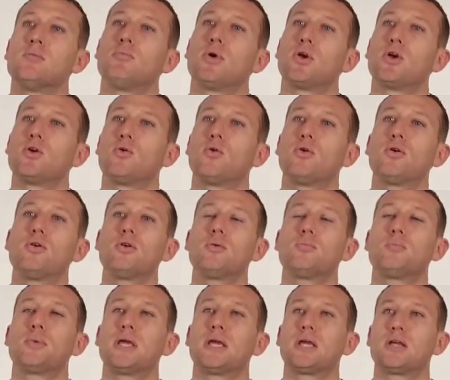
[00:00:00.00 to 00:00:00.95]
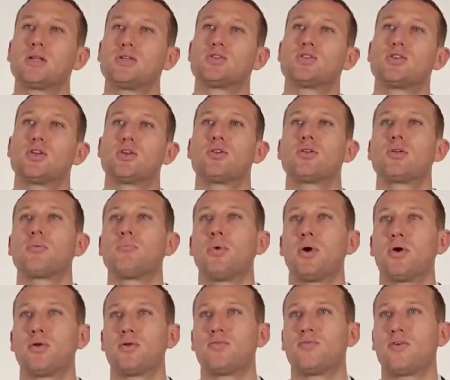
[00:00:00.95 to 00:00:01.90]
But in order to be considered a
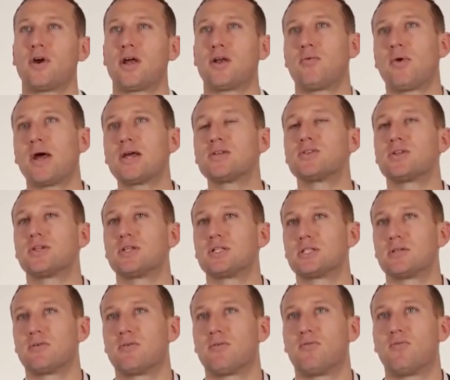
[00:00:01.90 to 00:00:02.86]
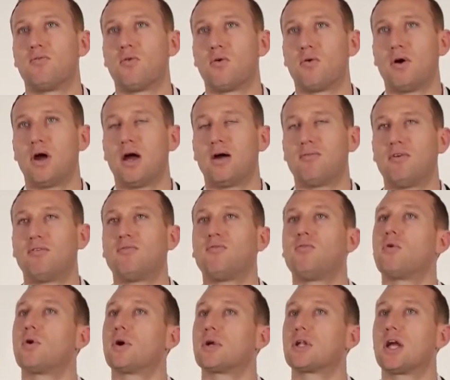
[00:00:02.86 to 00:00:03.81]
bona fide resident of a
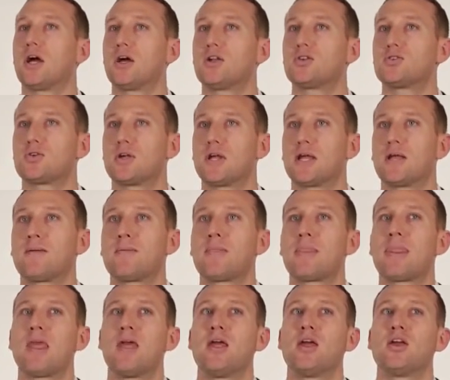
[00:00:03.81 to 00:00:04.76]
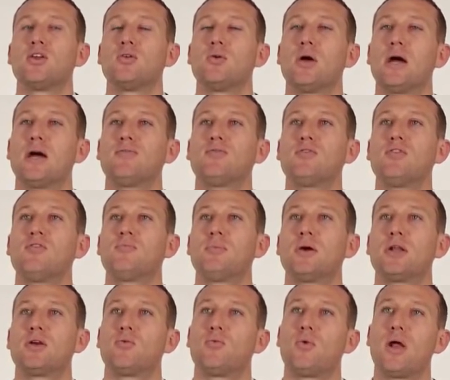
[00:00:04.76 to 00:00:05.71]
foreign country, you have to have
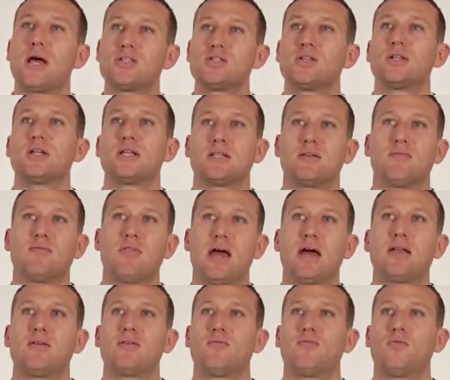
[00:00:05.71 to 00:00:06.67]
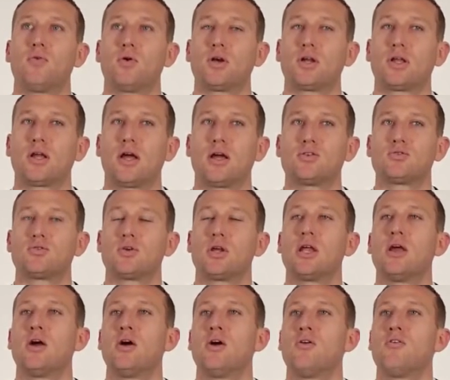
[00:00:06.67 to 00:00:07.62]
been a resident of that foreign
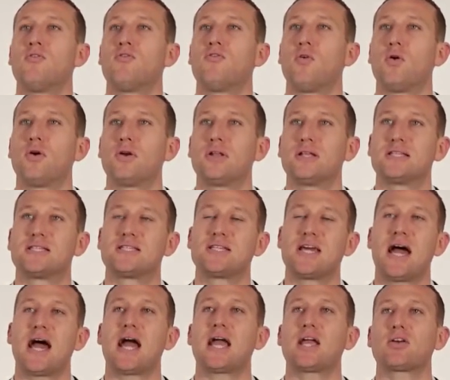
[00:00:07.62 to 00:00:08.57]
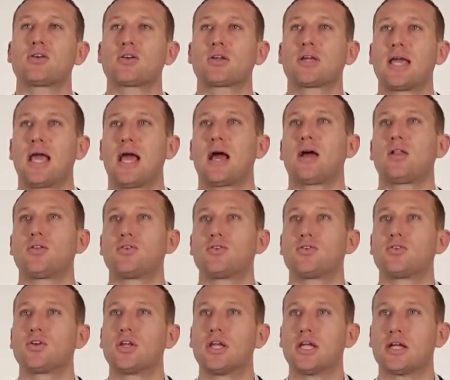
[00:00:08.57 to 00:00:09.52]
country for an entire
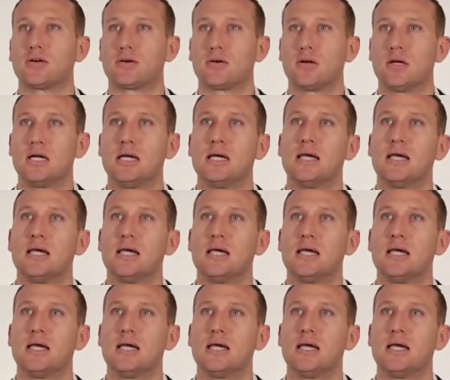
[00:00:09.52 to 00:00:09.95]
calendar year.